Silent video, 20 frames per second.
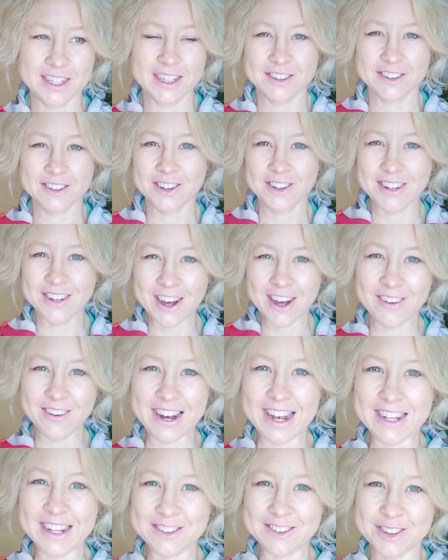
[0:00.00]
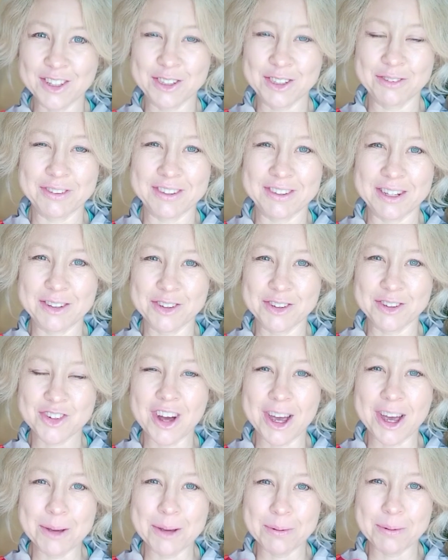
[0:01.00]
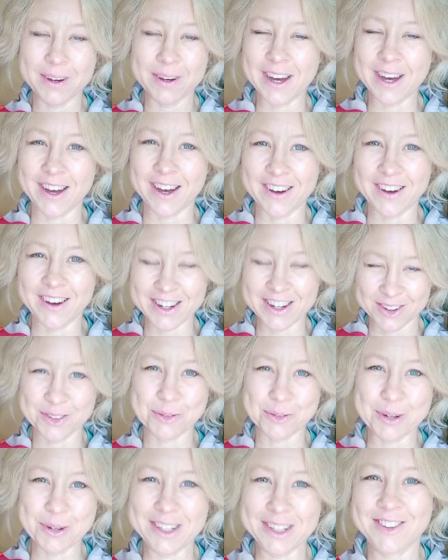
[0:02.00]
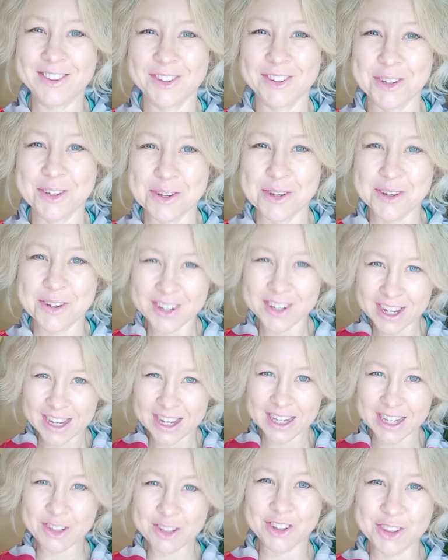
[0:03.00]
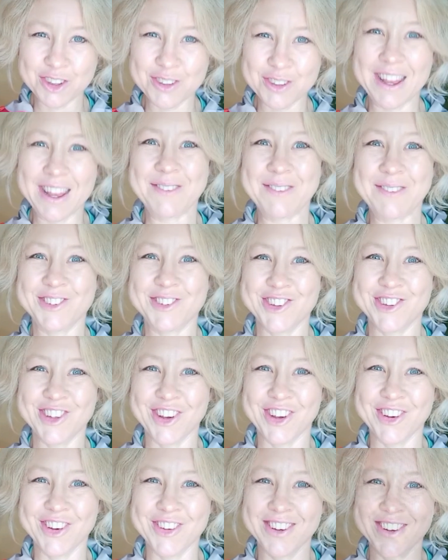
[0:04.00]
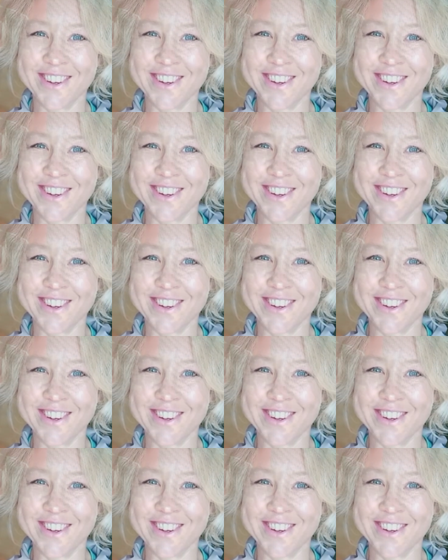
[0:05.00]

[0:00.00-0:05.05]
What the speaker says: So now let's go to visit the tribe. I can't wait to introduce them to you.